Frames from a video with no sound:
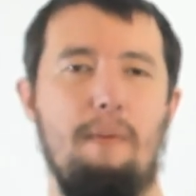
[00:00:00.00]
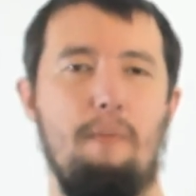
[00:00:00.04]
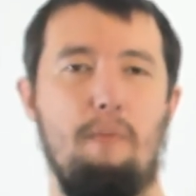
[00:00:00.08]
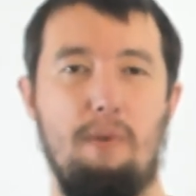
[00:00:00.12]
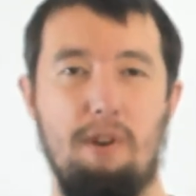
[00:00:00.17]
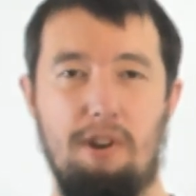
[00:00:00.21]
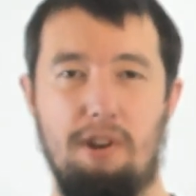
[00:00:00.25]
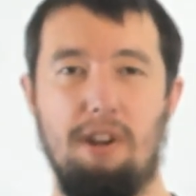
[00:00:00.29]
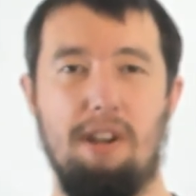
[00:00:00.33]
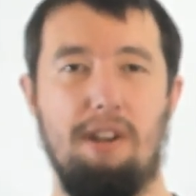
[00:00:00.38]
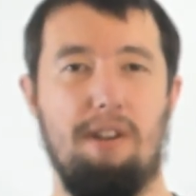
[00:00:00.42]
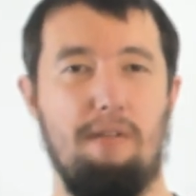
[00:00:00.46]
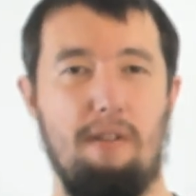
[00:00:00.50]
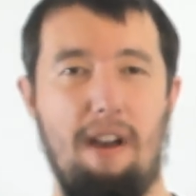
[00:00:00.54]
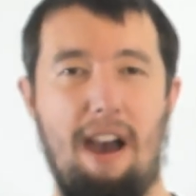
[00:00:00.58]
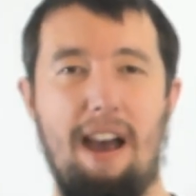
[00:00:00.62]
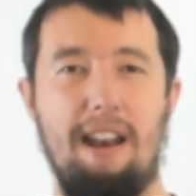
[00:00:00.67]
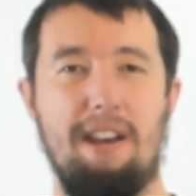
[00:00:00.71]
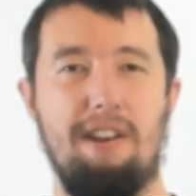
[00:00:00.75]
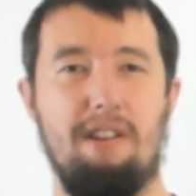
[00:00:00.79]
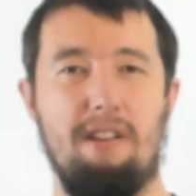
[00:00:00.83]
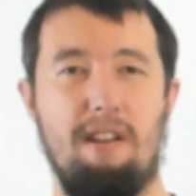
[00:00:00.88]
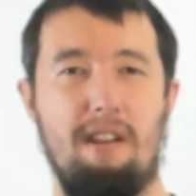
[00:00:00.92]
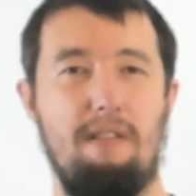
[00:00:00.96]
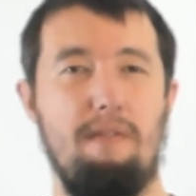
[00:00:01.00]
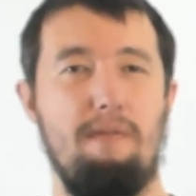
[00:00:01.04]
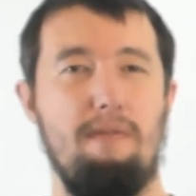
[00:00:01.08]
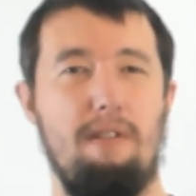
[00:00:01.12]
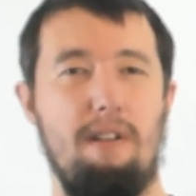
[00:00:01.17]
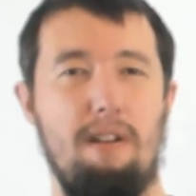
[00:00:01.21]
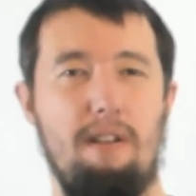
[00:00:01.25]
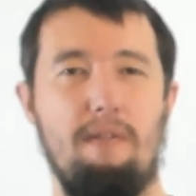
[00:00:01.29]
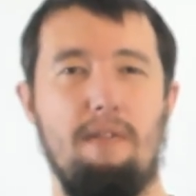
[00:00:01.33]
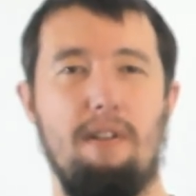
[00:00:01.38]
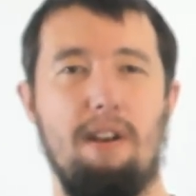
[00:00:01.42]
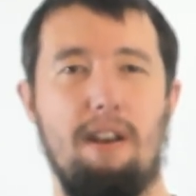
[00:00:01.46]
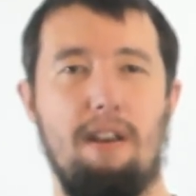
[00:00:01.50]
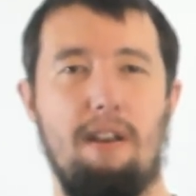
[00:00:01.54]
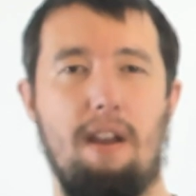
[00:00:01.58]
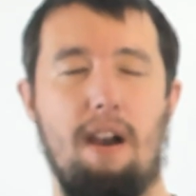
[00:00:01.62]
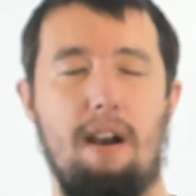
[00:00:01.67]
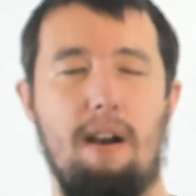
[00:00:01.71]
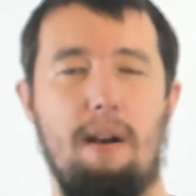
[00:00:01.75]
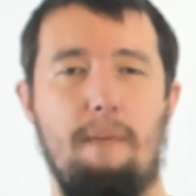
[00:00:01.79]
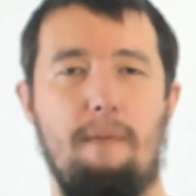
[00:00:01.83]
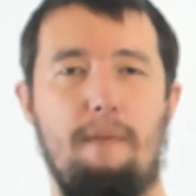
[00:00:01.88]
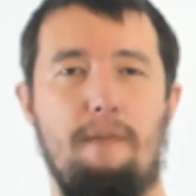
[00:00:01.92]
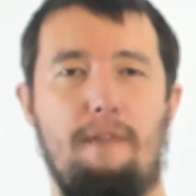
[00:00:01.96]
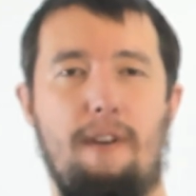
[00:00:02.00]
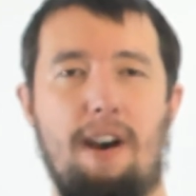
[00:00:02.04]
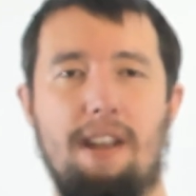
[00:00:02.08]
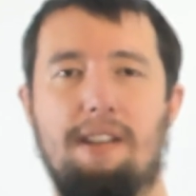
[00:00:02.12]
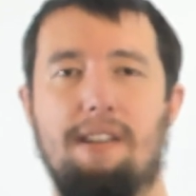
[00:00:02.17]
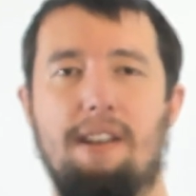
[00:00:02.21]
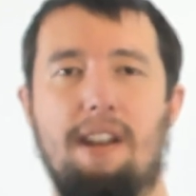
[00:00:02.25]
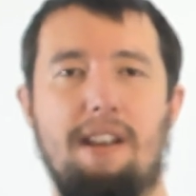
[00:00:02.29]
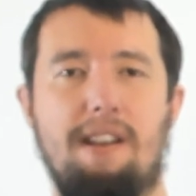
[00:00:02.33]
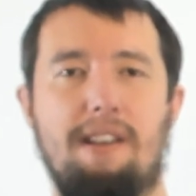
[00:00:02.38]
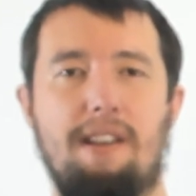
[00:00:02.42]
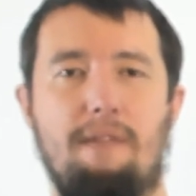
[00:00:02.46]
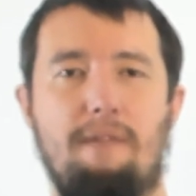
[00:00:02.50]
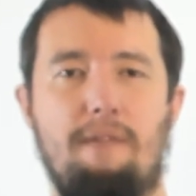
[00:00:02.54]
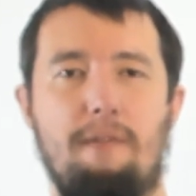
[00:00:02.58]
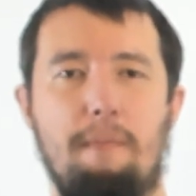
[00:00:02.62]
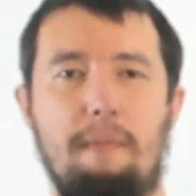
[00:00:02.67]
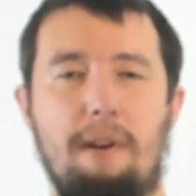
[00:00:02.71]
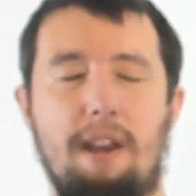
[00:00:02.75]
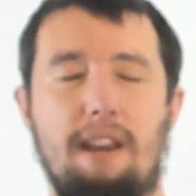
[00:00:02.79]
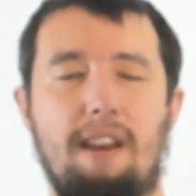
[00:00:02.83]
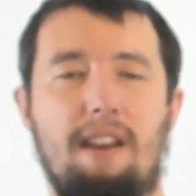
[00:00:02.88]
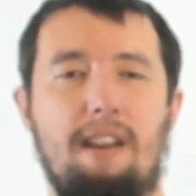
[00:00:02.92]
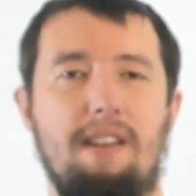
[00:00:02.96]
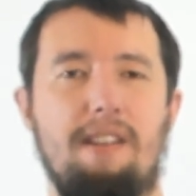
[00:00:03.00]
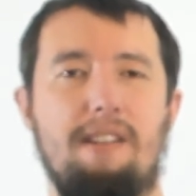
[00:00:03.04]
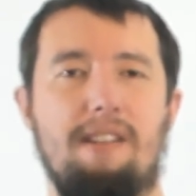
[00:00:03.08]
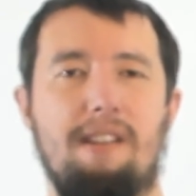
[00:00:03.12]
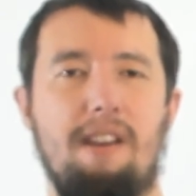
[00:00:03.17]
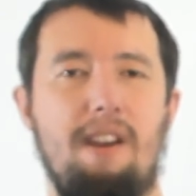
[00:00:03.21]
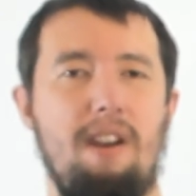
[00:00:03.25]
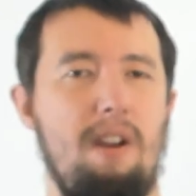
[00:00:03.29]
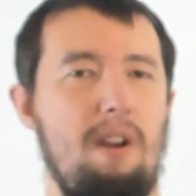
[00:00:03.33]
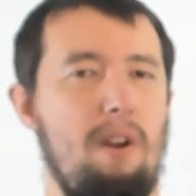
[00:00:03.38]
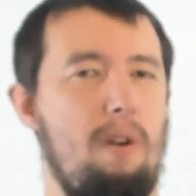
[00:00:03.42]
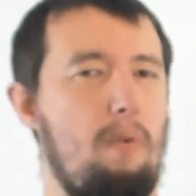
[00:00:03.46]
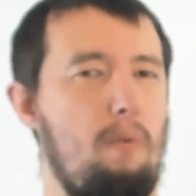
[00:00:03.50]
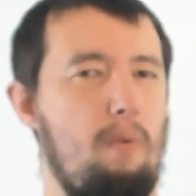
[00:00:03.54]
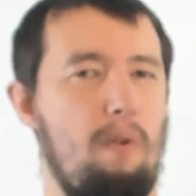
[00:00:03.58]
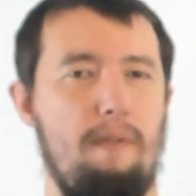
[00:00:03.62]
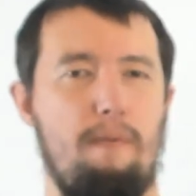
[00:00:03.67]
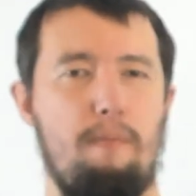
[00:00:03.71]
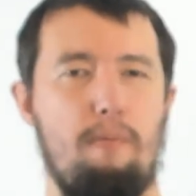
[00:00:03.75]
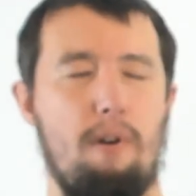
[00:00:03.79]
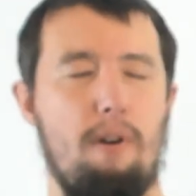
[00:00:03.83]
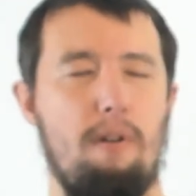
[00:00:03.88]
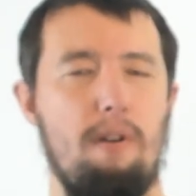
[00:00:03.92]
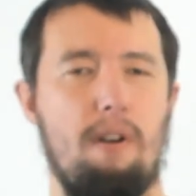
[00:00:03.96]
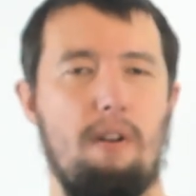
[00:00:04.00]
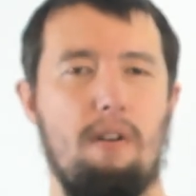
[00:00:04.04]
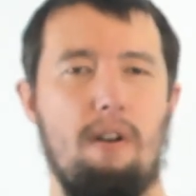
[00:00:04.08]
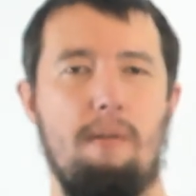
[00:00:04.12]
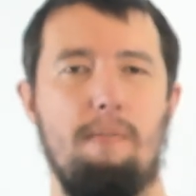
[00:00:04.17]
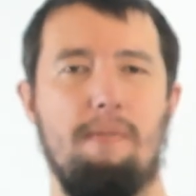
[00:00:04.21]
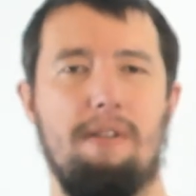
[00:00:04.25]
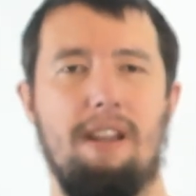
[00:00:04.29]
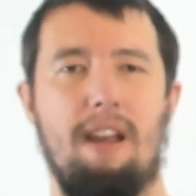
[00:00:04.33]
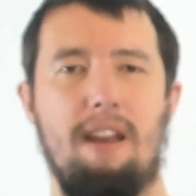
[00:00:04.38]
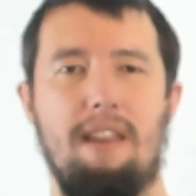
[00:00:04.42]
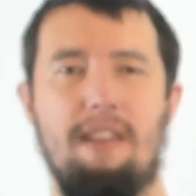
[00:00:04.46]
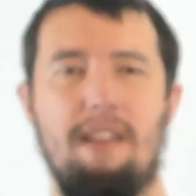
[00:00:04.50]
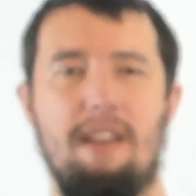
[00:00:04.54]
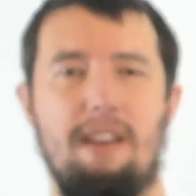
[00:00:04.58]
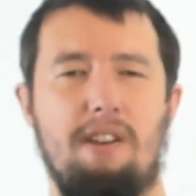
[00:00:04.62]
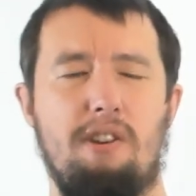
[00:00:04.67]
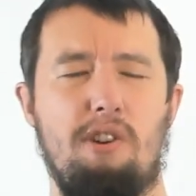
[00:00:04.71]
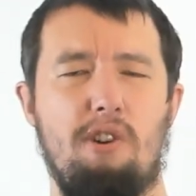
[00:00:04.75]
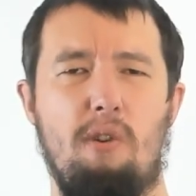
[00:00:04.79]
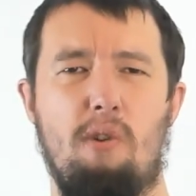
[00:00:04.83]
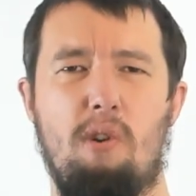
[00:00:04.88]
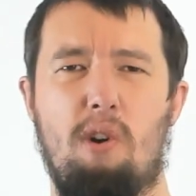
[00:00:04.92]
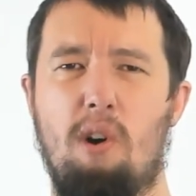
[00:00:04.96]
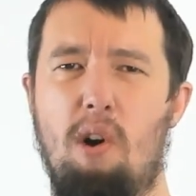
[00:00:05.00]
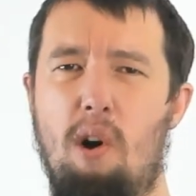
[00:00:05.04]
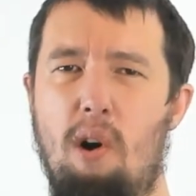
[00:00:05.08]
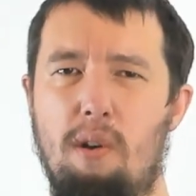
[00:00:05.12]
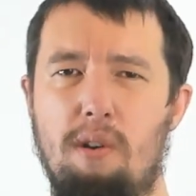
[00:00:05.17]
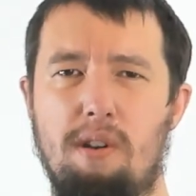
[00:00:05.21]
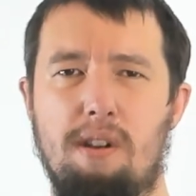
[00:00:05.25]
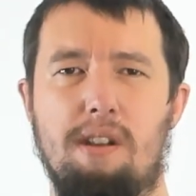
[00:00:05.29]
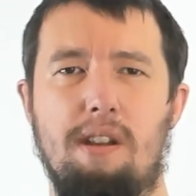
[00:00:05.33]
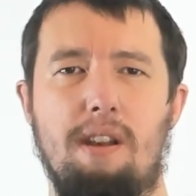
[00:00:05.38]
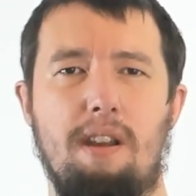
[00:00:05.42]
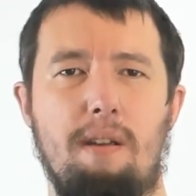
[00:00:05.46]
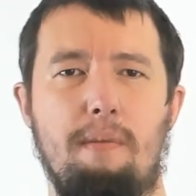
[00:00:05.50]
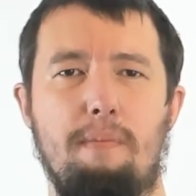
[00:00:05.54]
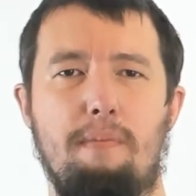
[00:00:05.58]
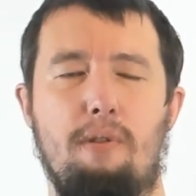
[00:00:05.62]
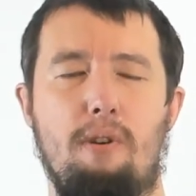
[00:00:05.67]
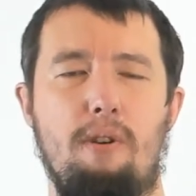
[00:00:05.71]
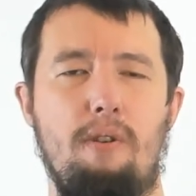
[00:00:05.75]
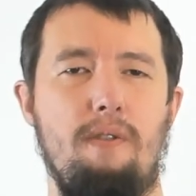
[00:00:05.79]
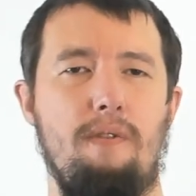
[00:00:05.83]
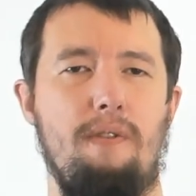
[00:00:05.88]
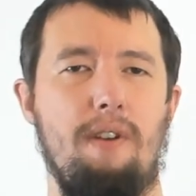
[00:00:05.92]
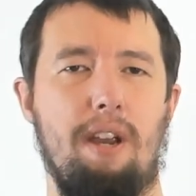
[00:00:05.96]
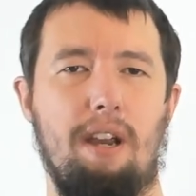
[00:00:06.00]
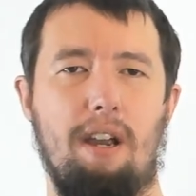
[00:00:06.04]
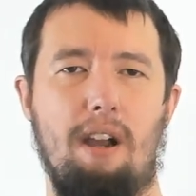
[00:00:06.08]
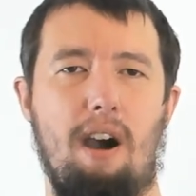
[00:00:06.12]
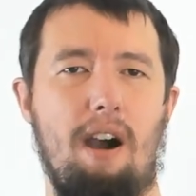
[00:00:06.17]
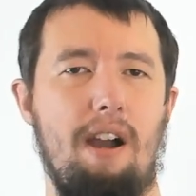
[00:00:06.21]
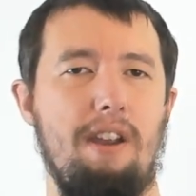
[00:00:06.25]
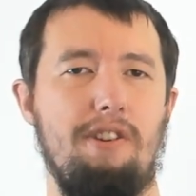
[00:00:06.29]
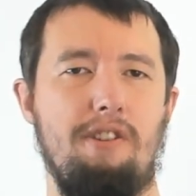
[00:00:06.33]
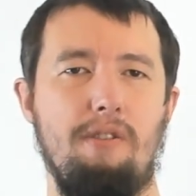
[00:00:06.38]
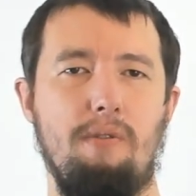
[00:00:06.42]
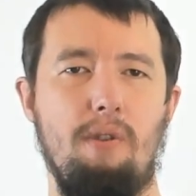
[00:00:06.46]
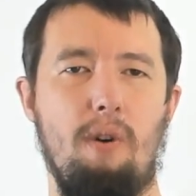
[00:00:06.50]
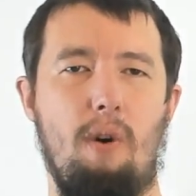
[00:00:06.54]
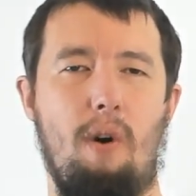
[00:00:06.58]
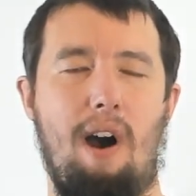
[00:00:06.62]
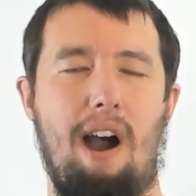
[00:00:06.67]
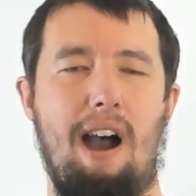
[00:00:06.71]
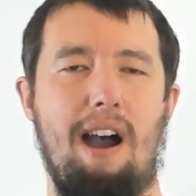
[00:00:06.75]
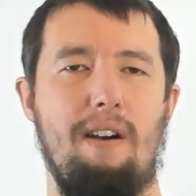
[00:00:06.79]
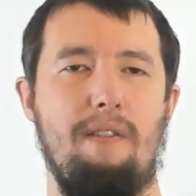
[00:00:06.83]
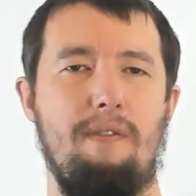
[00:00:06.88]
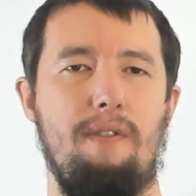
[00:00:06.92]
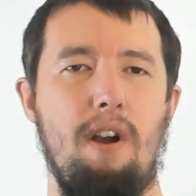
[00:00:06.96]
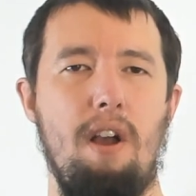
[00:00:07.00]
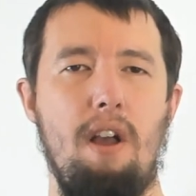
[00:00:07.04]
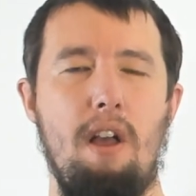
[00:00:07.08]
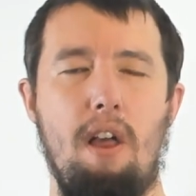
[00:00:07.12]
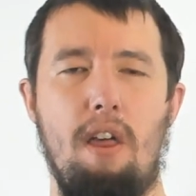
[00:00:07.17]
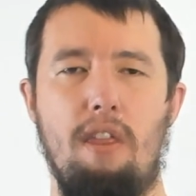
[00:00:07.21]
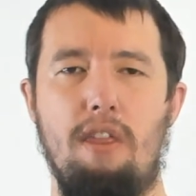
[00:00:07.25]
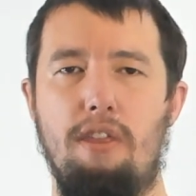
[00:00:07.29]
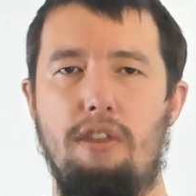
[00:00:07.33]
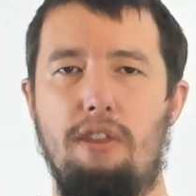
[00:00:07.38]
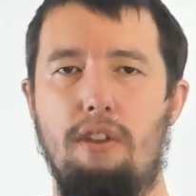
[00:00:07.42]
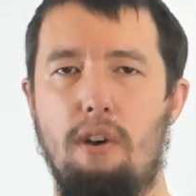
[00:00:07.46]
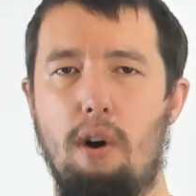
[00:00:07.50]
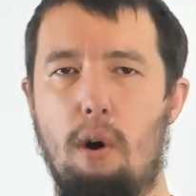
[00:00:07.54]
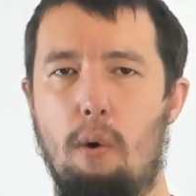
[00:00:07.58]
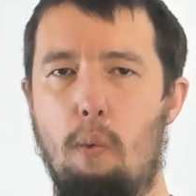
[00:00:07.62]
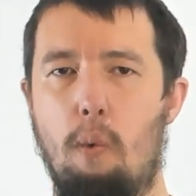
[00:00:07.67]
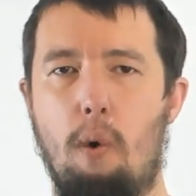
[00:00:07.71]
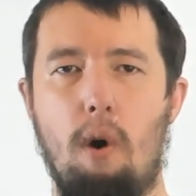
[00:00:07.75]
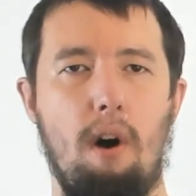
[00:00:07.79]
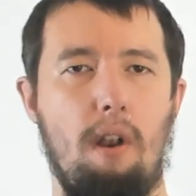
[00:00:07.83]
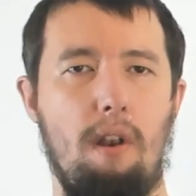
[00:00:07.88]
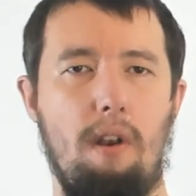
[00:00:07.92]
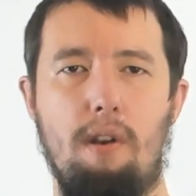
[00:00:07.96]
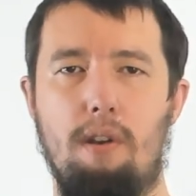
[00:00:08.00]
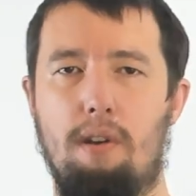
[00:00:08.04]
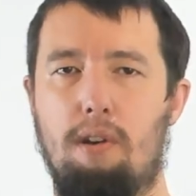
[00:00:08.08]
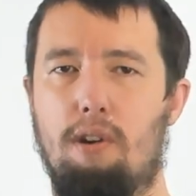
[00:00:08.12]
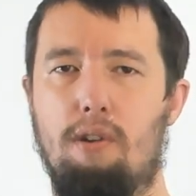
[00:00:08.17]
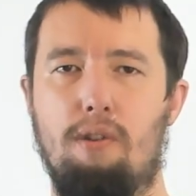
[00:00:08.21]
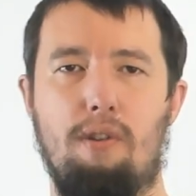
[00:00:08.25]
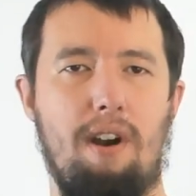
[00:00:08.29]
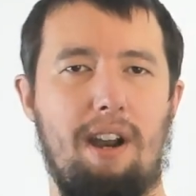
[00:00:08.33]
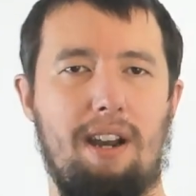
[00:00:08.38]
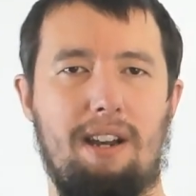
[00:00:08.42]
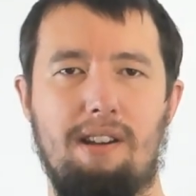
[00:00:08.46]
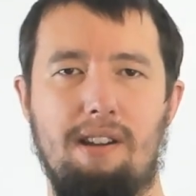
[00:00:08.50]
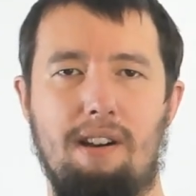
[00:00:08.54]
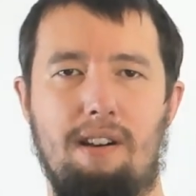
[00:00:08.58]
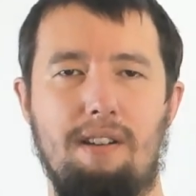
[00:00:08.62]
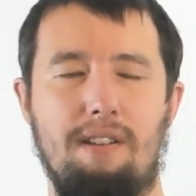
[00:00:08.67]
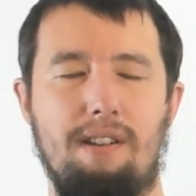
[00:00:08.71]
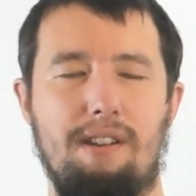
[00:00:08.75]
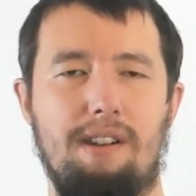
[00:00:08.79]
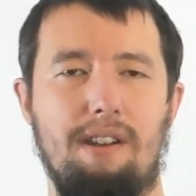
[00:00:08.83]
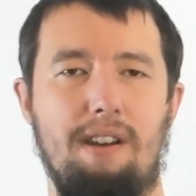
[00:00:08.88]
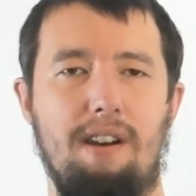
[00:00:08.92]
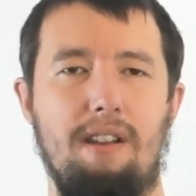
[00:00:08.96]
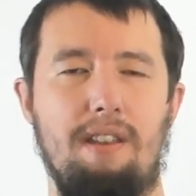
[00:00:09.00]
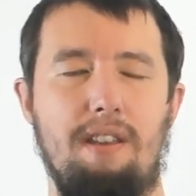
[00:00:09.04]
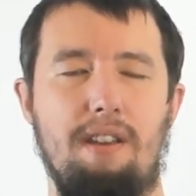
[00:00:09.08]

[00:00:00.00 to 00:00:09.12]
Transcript: which is actually really fascinating for me, because with programs like this you're constantly improving. I do not have the one correct answer.